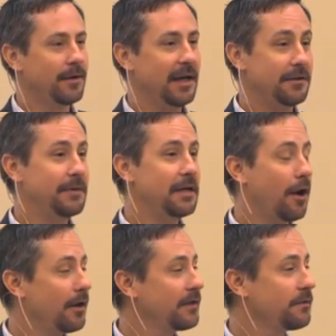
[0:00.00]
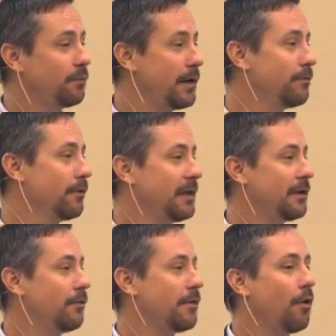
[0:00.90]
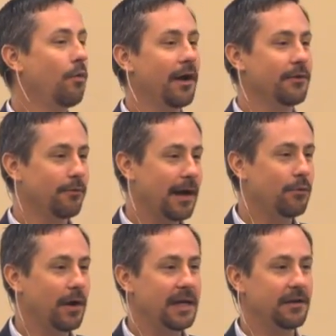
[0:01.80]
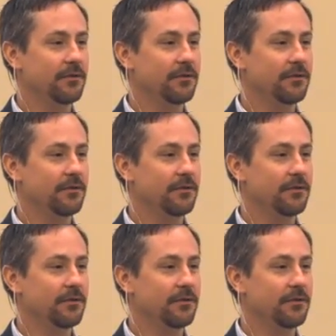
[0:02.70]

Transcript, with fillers: And to be honest, we really don't know what the right way